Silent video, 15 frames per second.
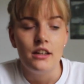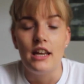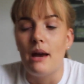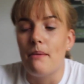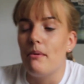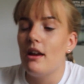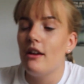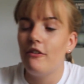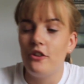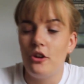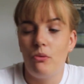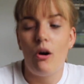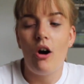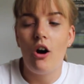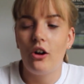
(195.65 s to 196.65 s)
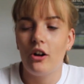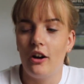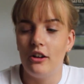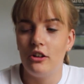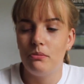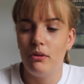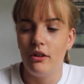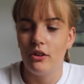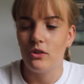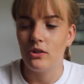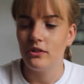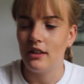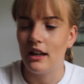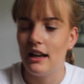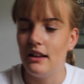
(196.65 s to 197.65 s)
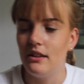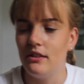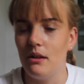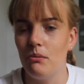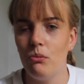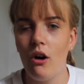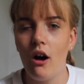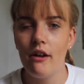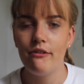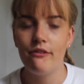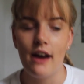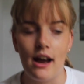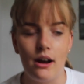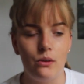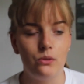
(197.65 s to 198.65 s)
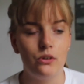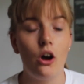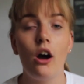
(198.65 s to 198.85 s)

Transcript: Yeah, but if you are going to put the contact lens in, what I found,